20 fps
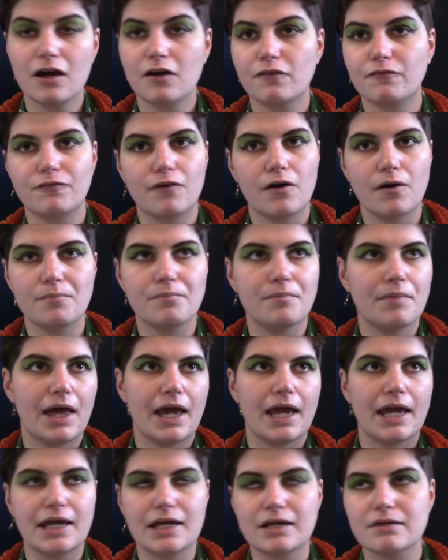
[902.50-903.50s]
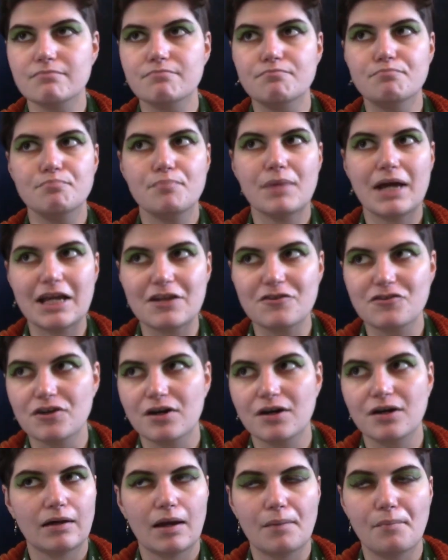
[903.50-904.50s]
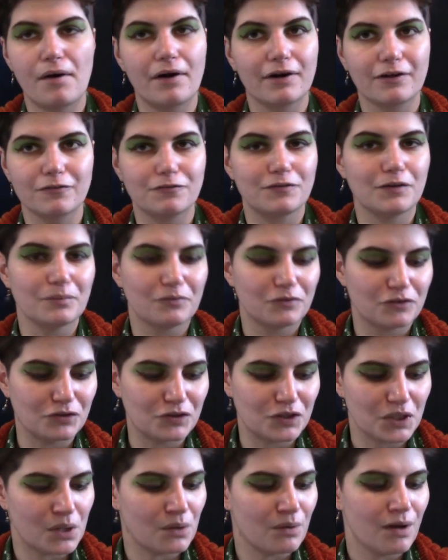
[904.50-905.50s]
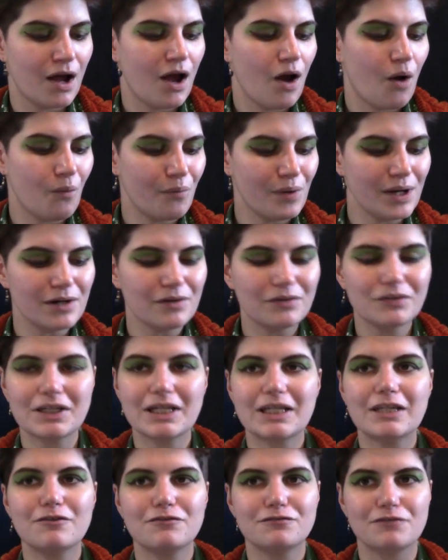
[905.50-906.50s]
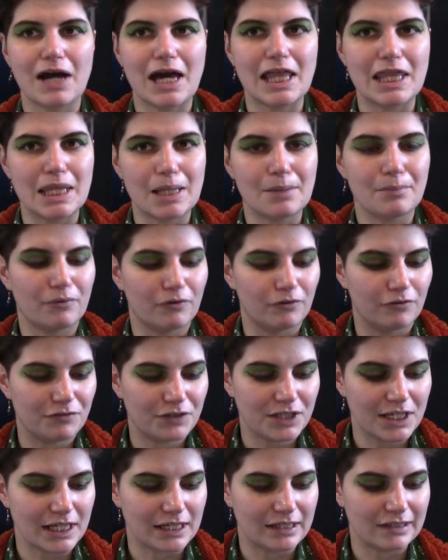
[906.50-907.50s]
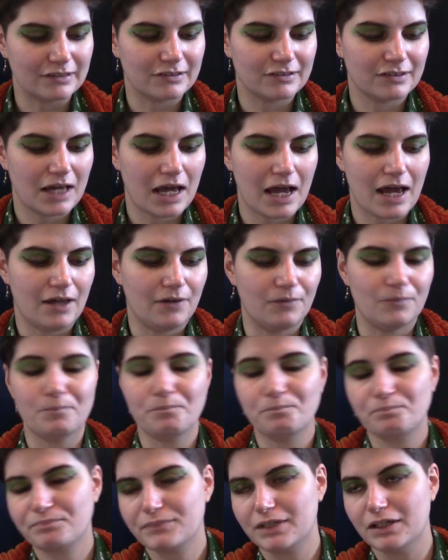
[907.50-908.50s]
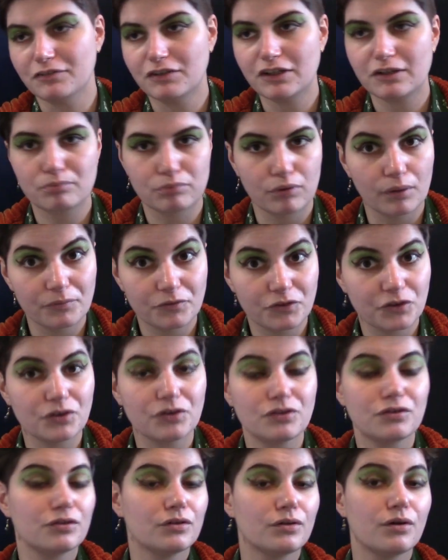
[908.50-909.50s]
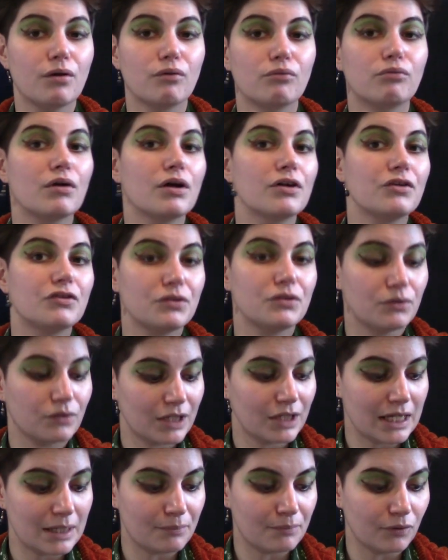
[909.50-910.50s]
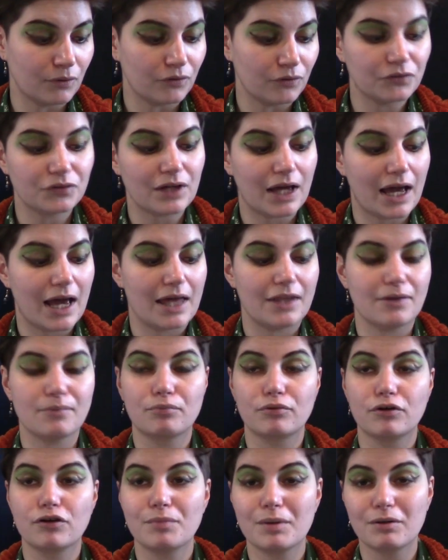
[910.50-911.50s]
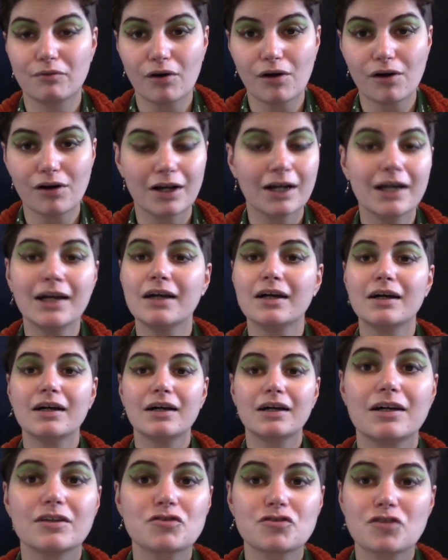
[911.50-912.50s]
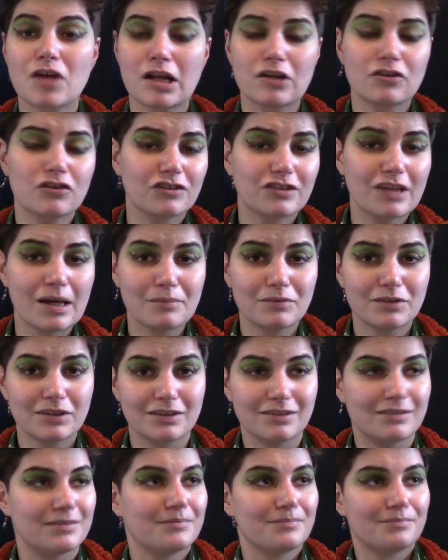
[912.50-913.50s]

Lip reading: from a major American film studio wield in a fair number of years. And if this prompts you to run to your keyboard and prove me wrong, challenge accepted.